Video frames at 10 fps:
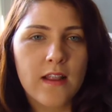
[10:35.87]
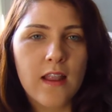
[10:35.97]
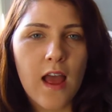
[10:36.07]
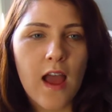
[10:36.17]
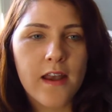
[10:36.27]

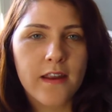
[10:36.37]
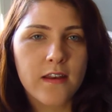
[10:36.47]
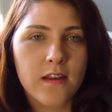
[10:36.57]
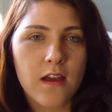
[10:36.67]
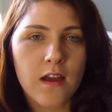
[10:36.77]

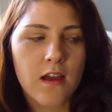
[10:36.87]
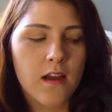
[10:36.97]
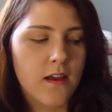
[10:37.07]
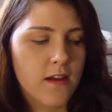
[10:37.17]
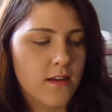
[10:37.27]

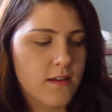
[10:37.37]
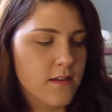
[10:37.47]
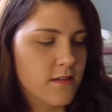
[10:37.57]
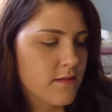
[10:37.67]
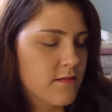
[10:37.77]
la-di-da.